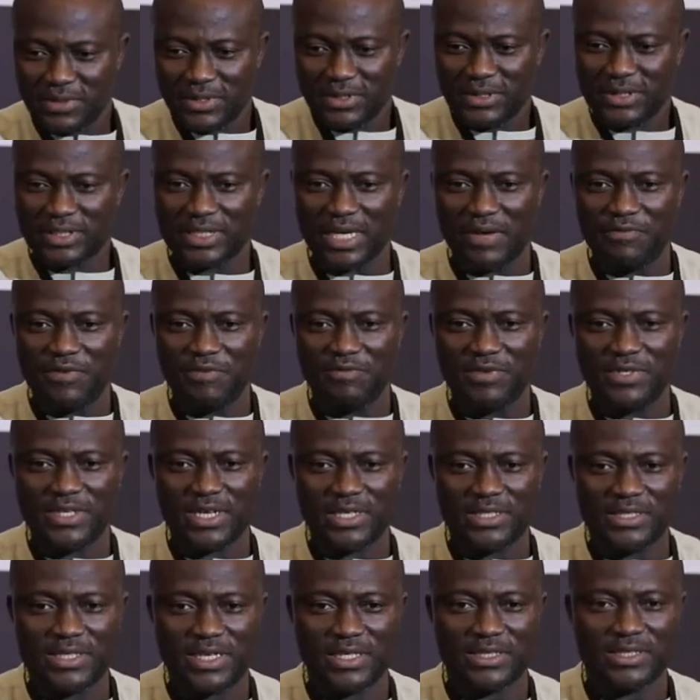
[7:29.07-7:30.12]
seventh
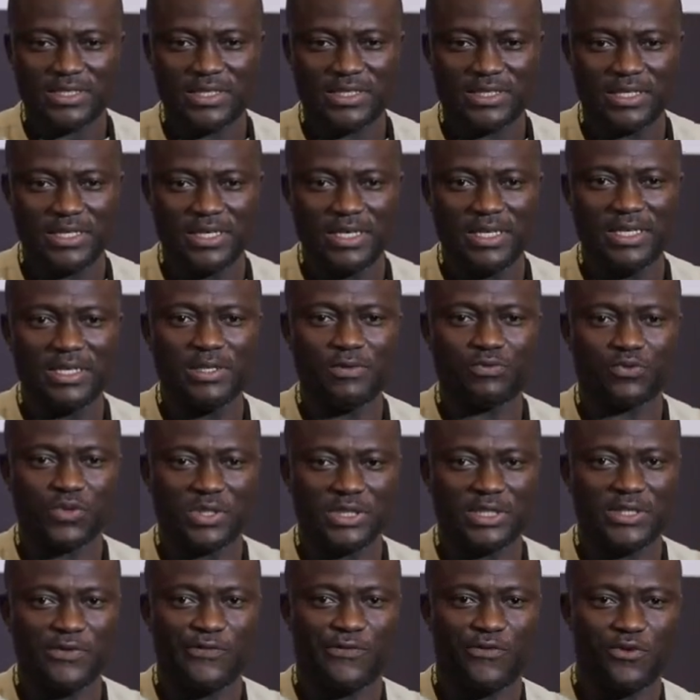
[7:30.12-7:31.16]
dirtiest city in
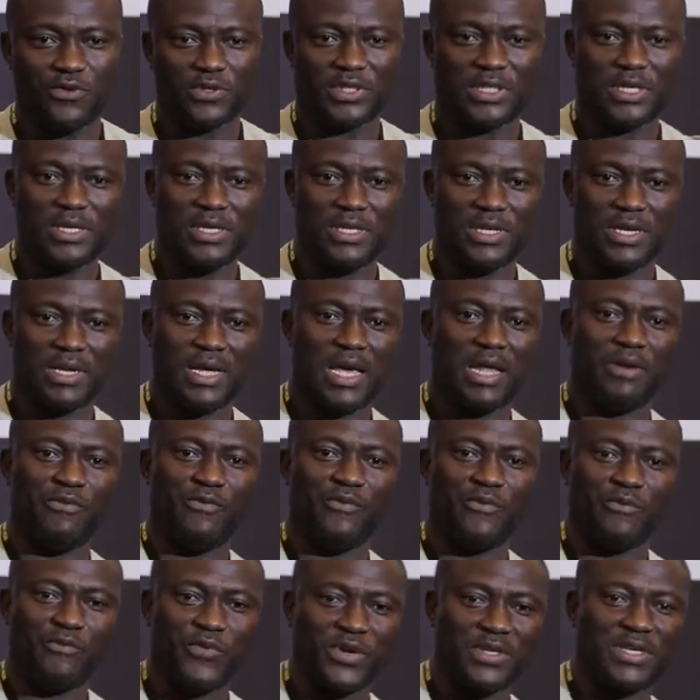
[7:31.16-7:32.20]
2014, and
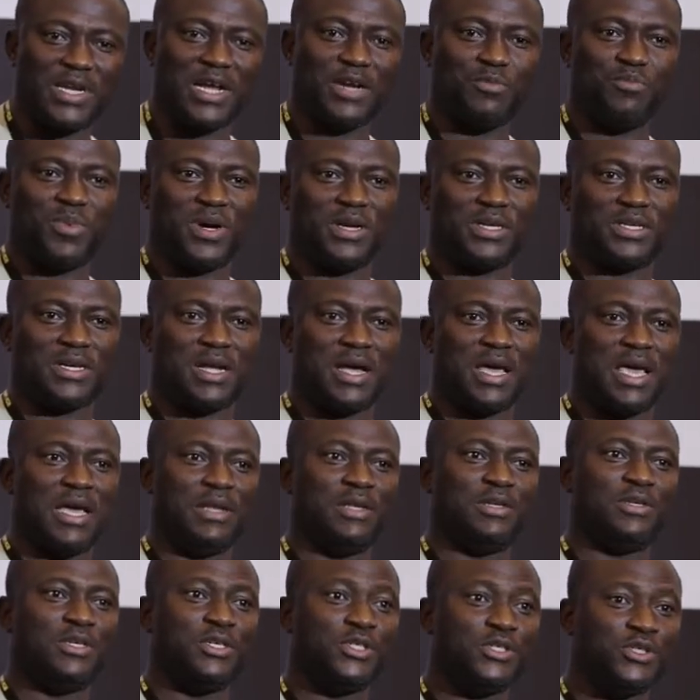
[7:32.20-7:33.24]
for that matter,
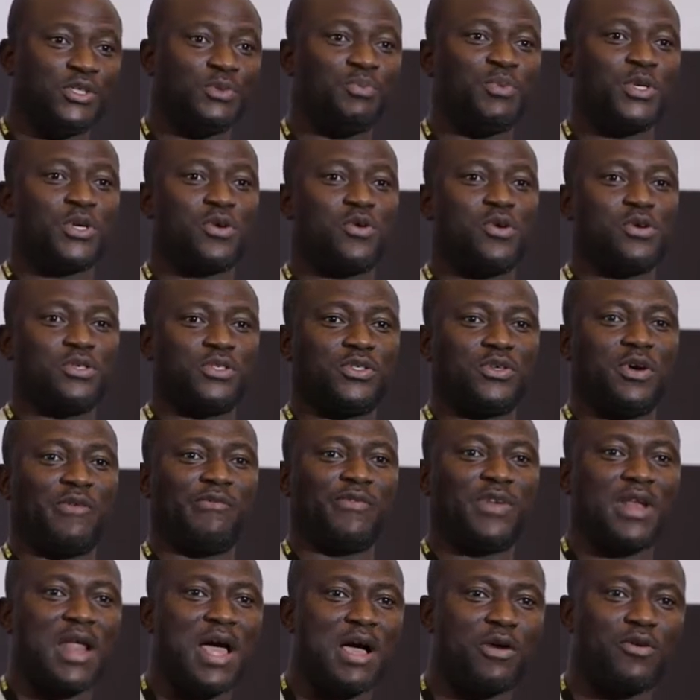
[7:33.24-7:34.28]
and it is because of
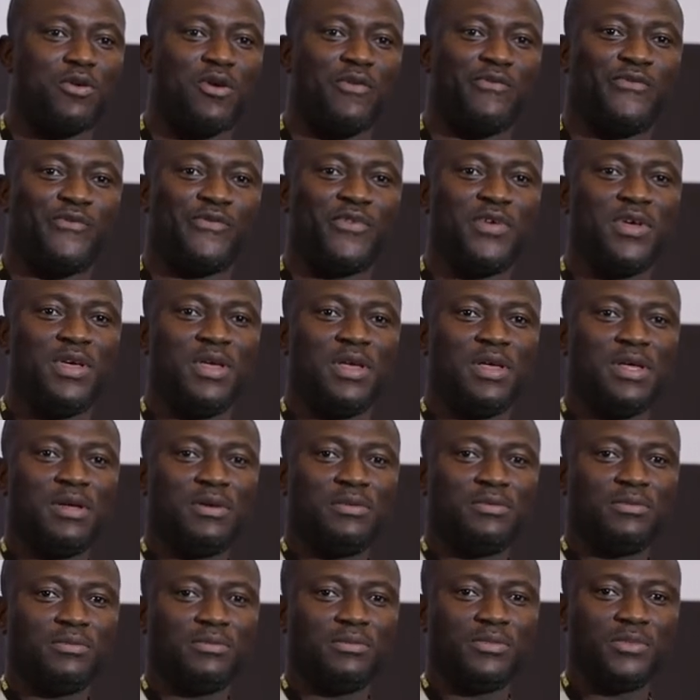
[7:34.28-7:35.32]
lack of
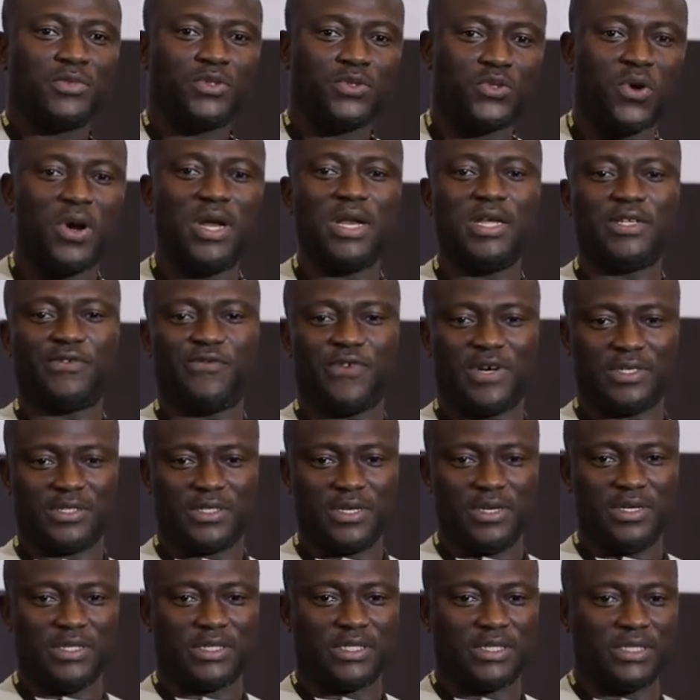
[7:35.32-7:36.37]
toilet
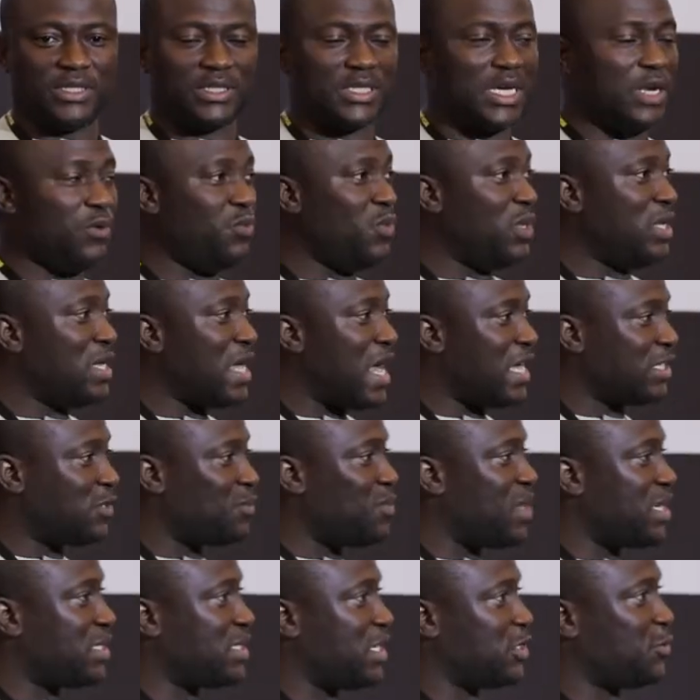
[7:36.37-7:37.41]
facilities. And we, as
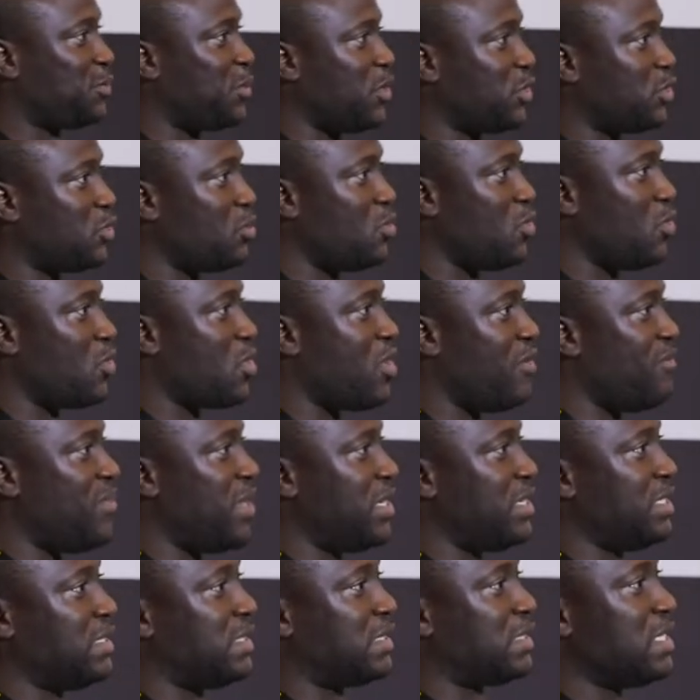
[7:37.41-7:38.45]
much as possible,
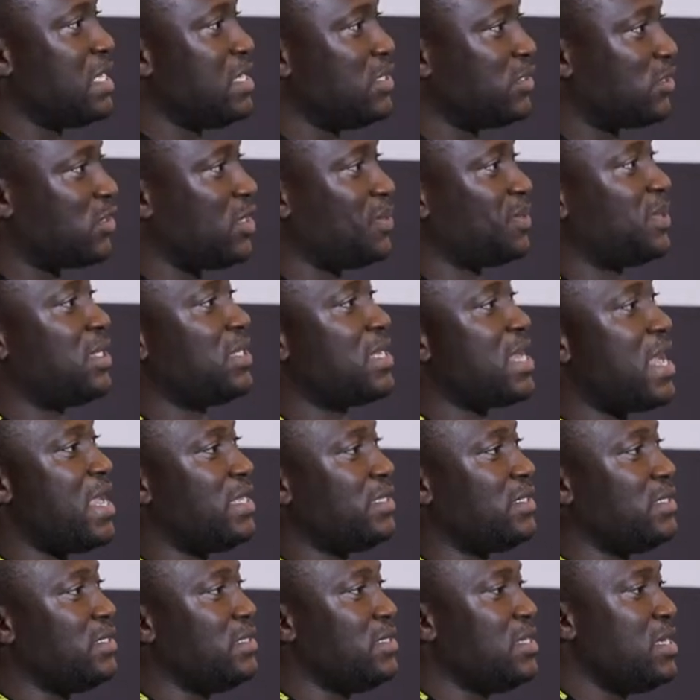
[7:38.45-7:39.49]
government is
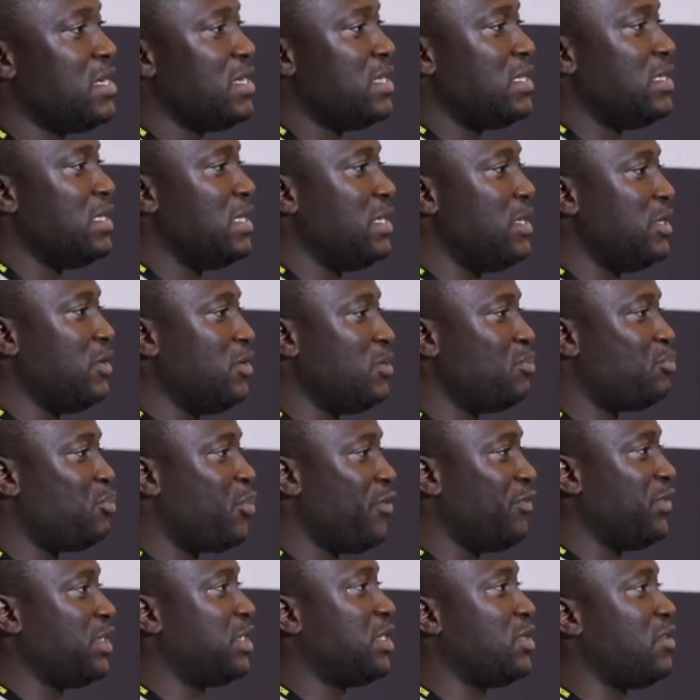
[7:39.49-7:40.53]
subsidizing the
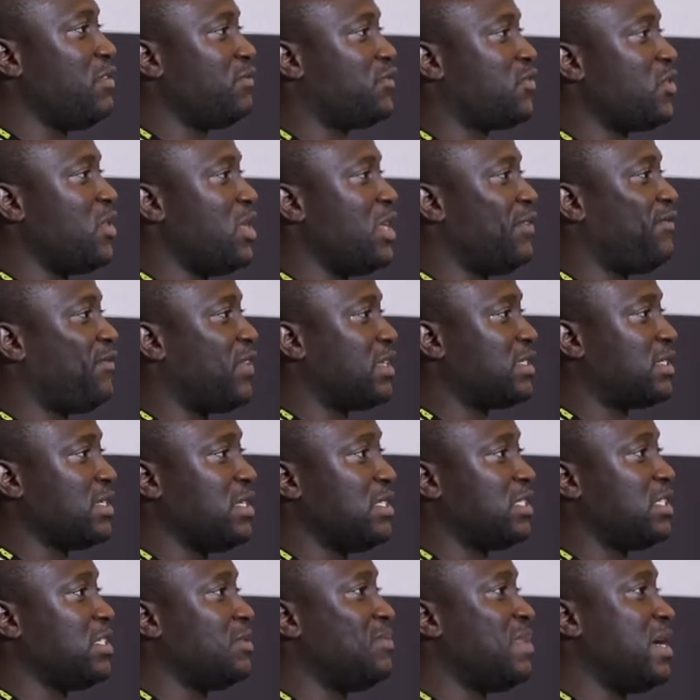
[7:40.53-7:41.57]
provision of toilet
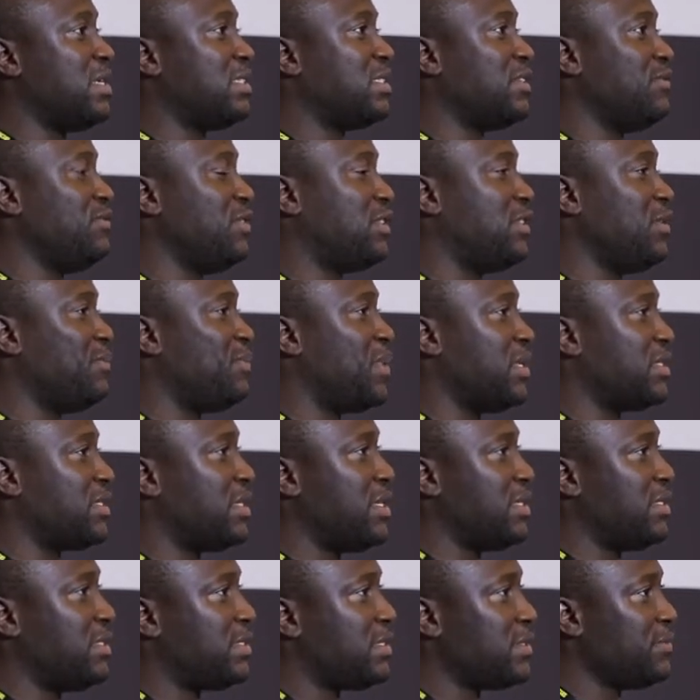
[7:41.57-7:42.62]
facilities by
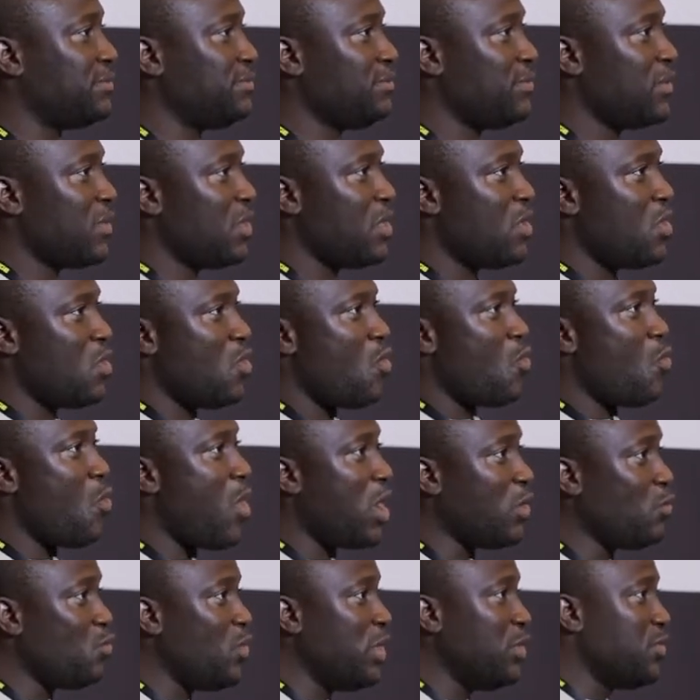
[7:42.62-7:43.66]
70%.
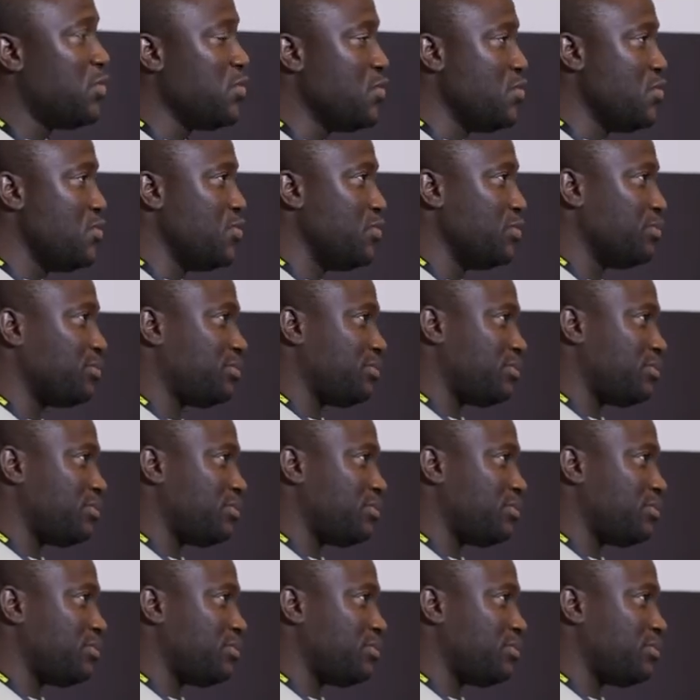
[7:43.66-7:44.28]
What we do